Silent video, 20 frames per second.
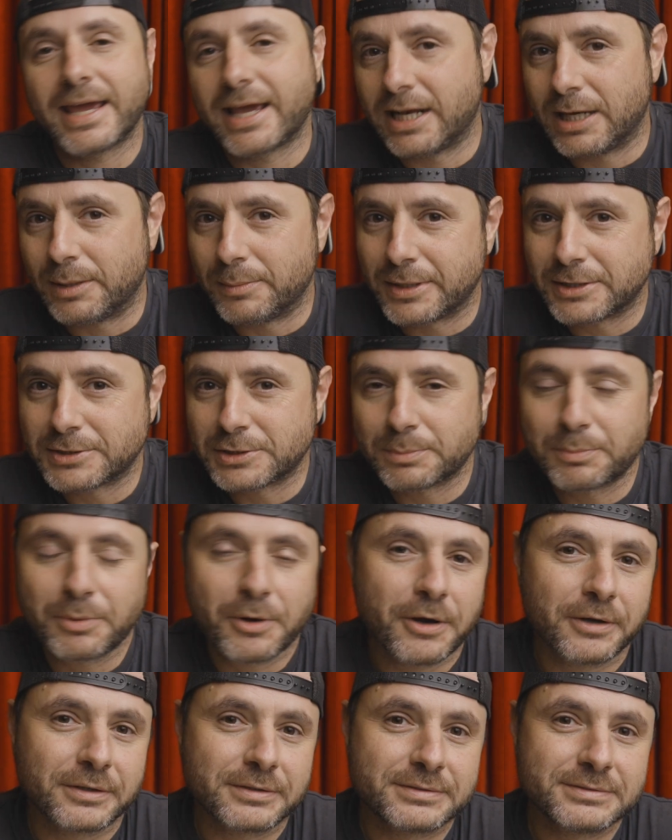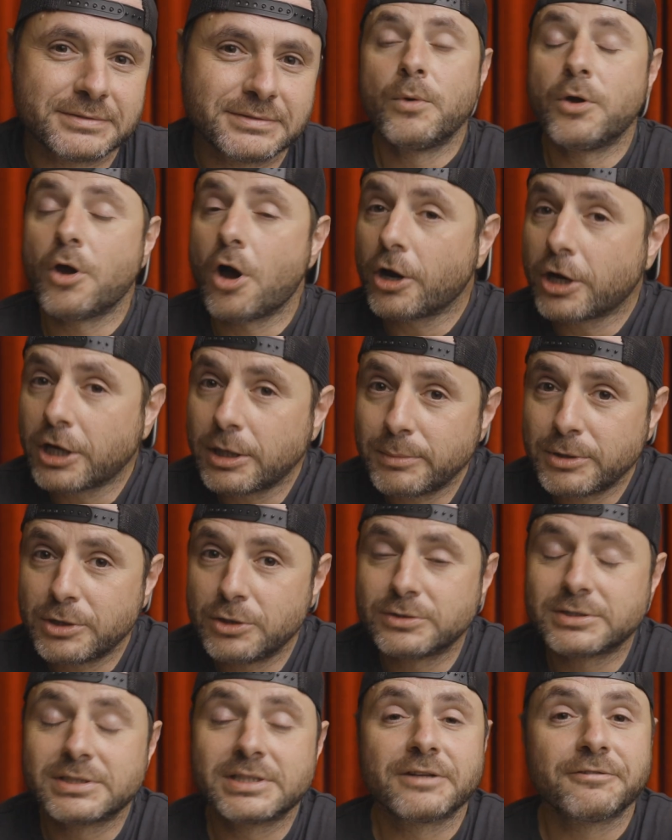Elementor Pro. We are going to be
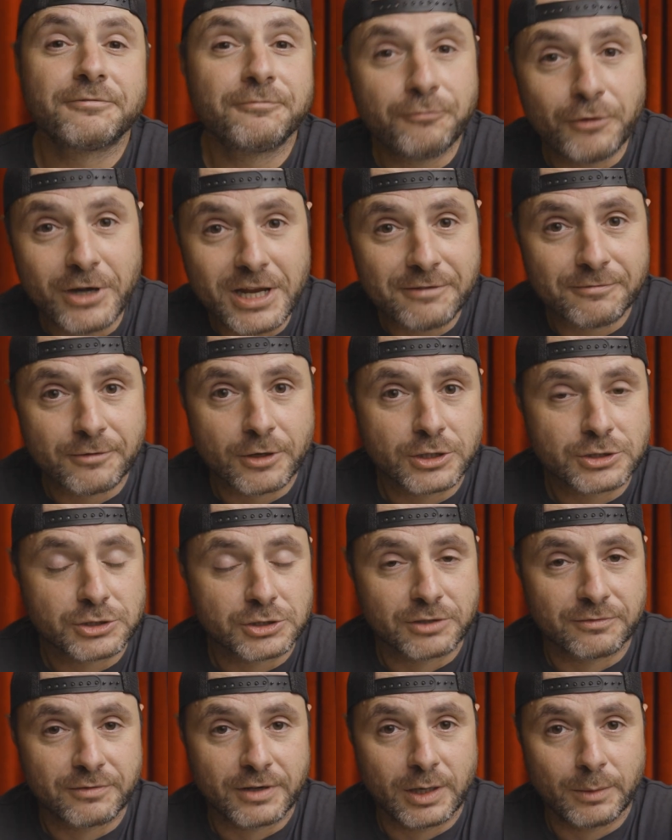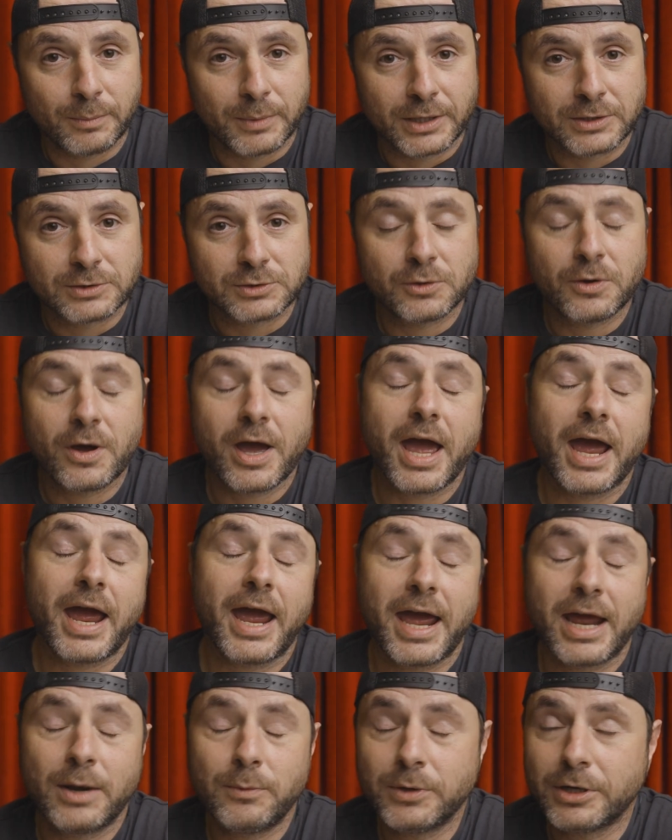using the free version of Elementor,
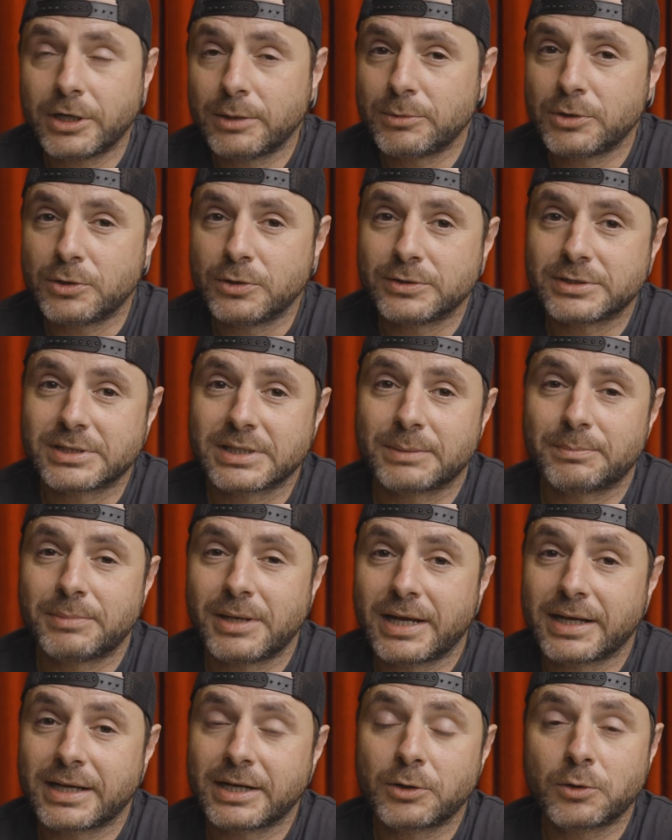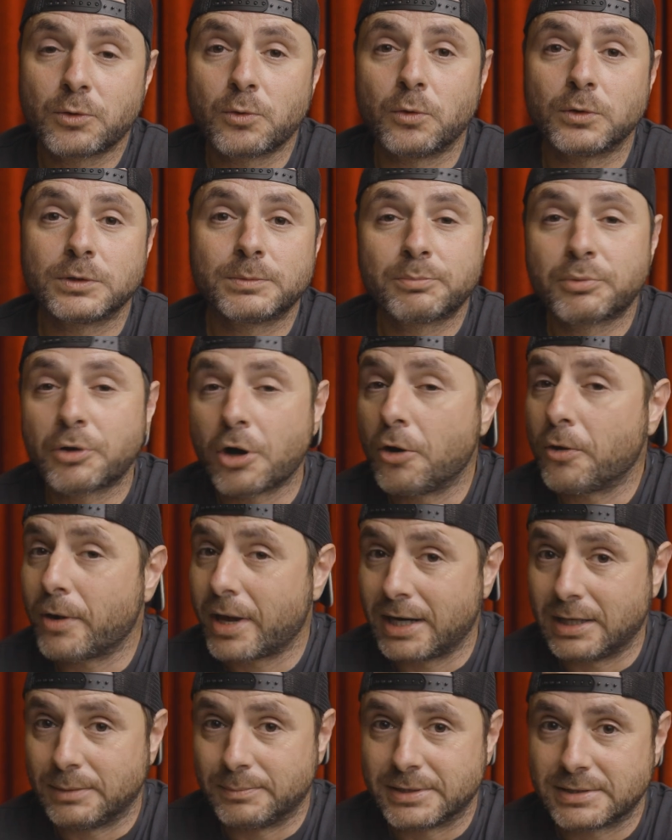and we're going to be using a plugin called Pro
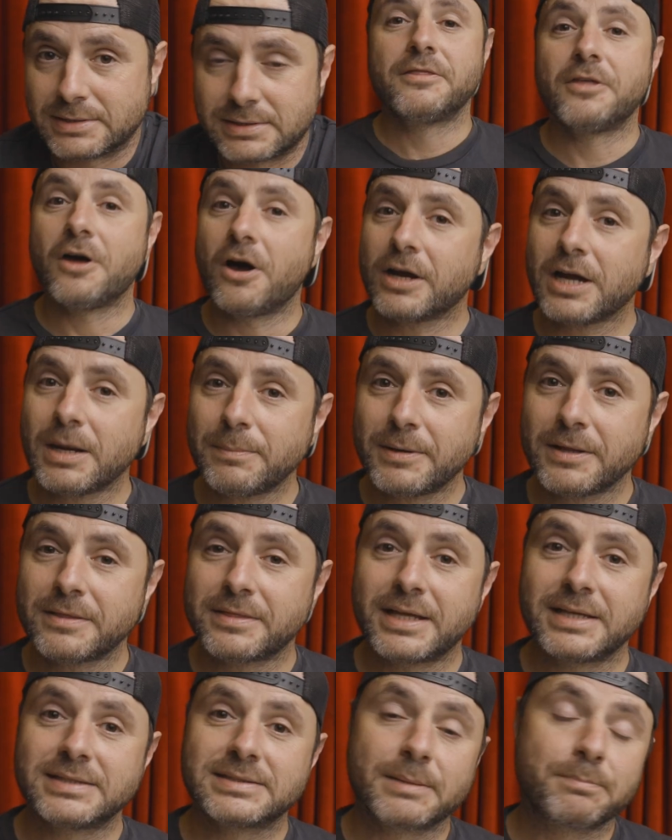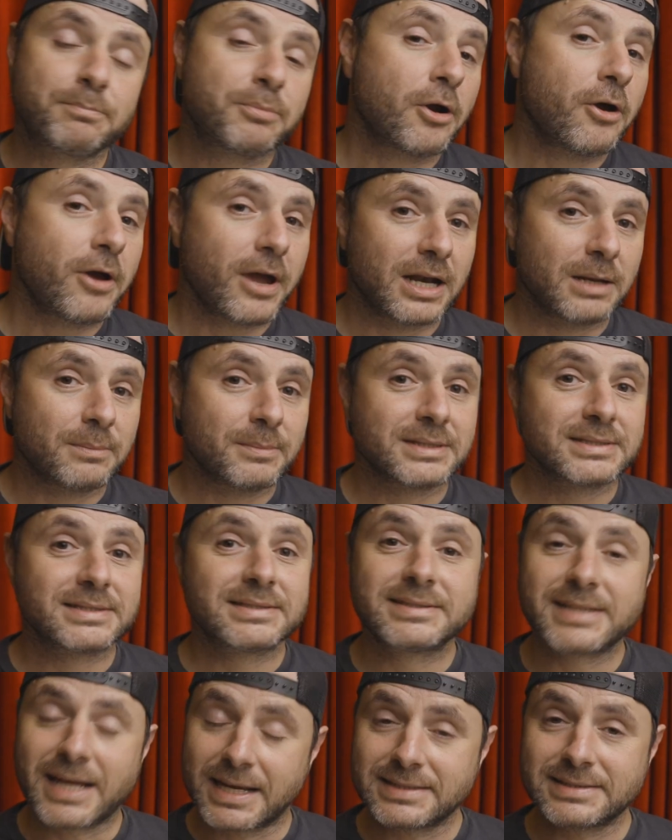Elements. There are a couple of things that Pro Elements
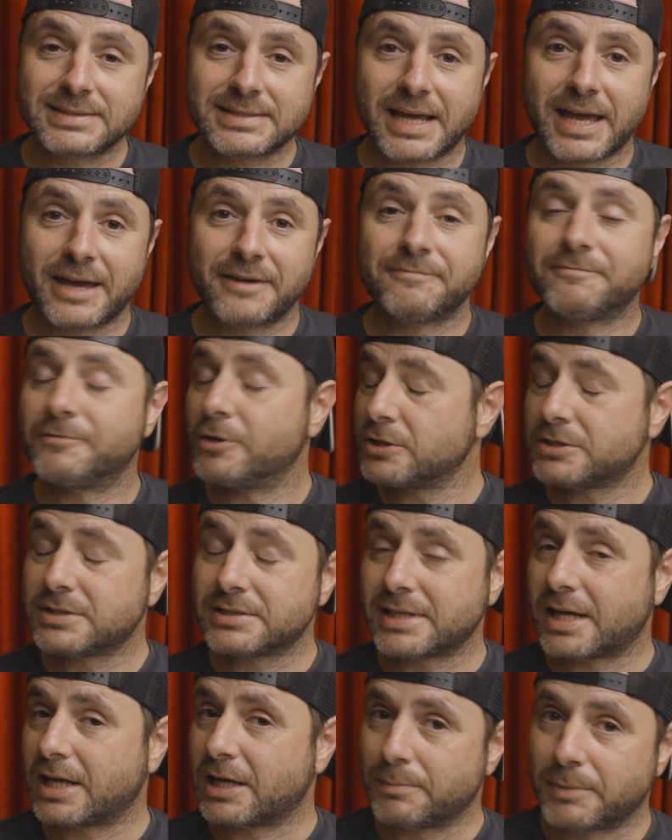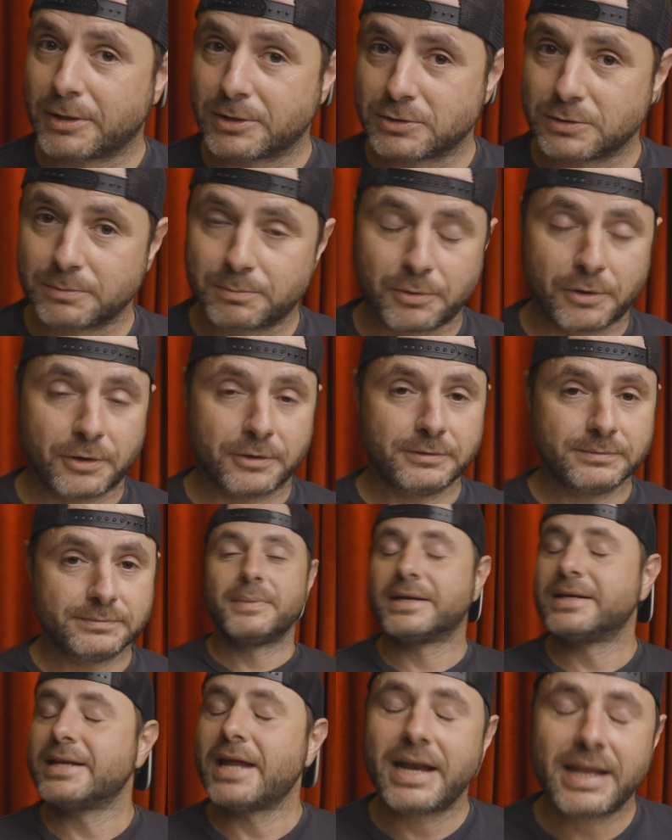doesn't have versus Elementor Pro,
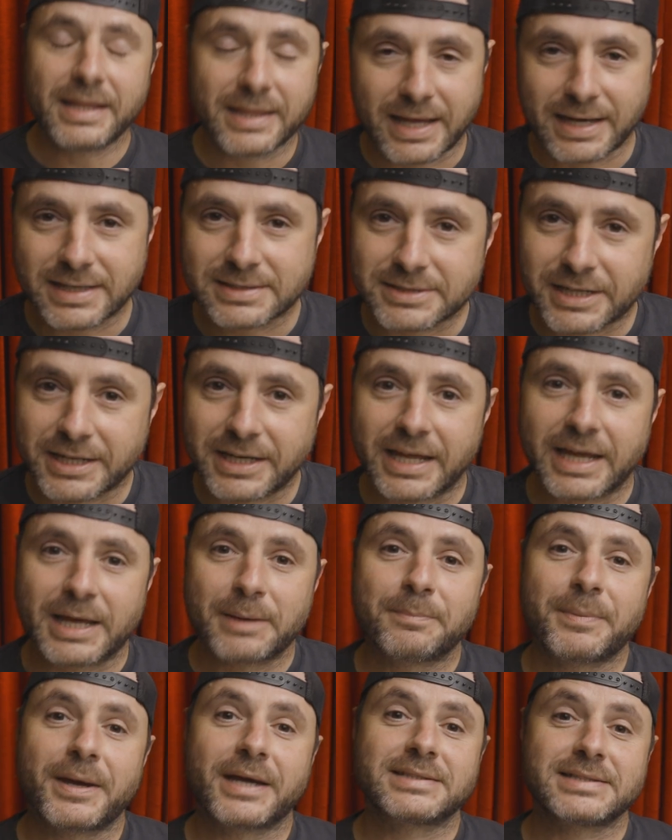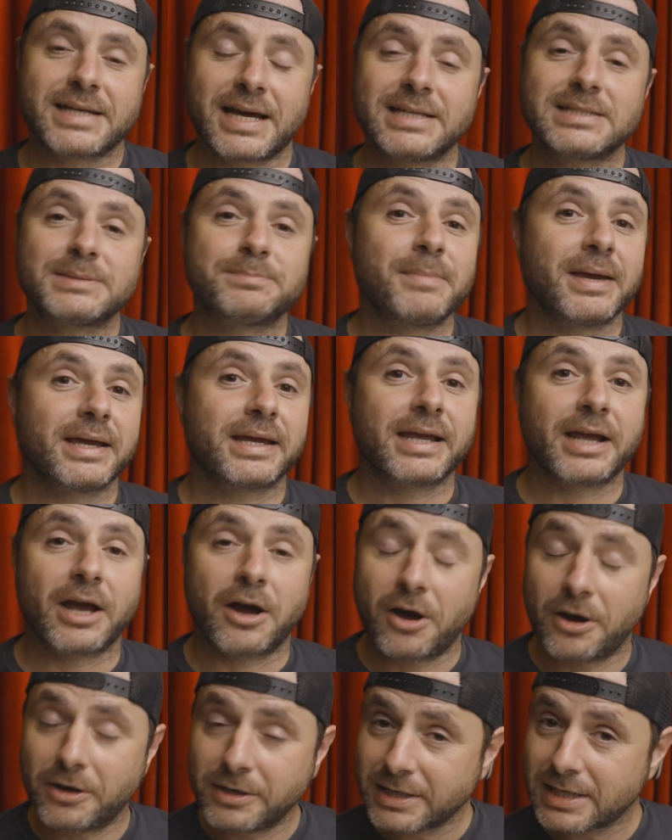but none of that is going to impact us making
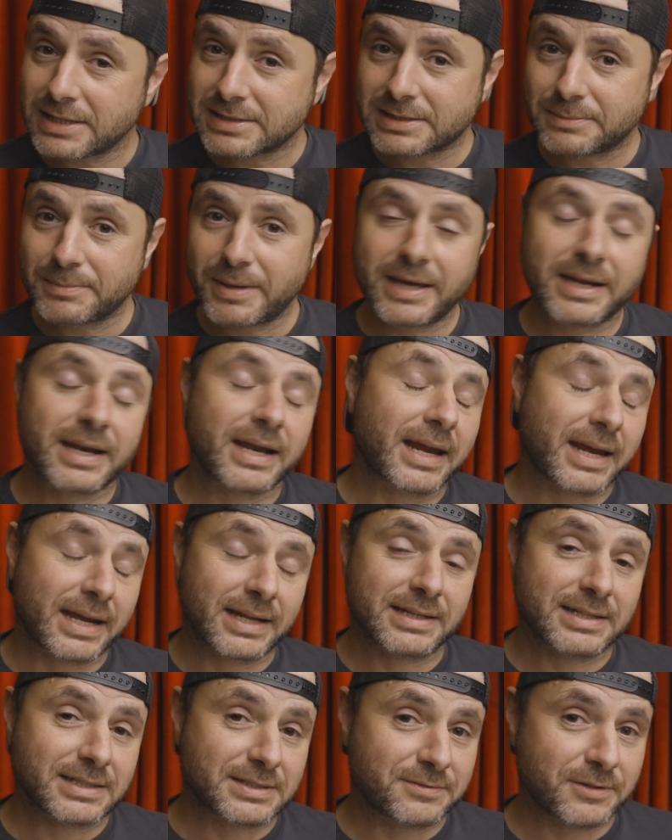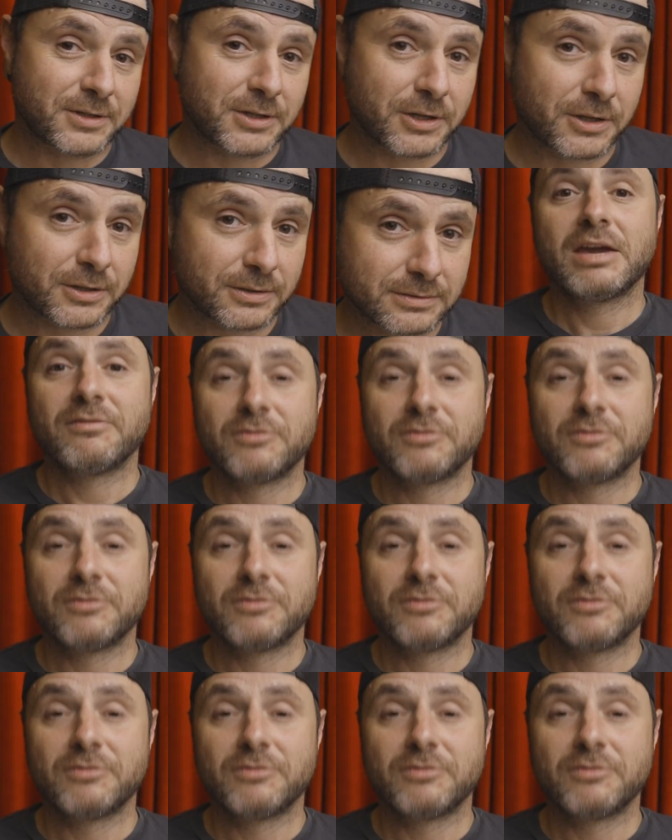our own custom header in this video.